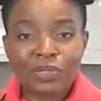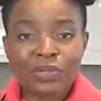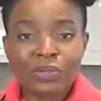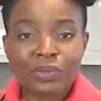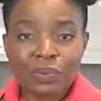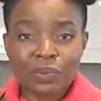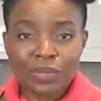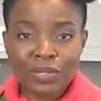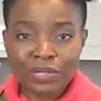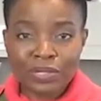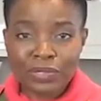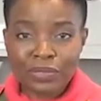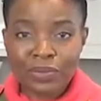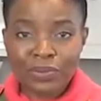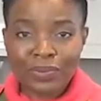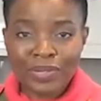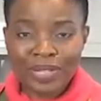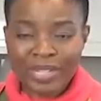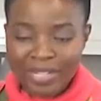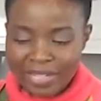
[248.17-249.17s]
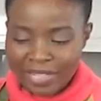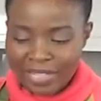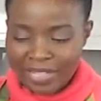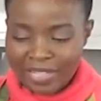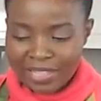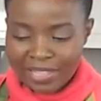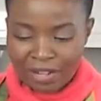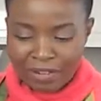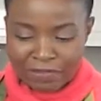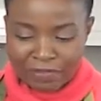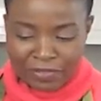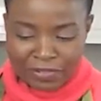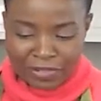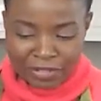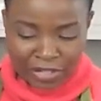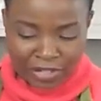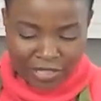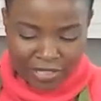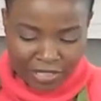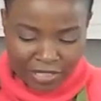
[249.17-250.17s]
you call it zucchini, that I've
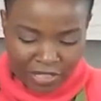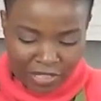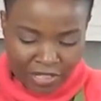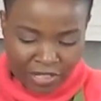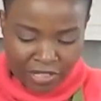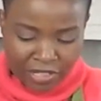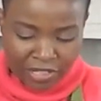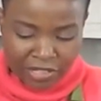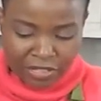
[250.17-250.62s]
diced.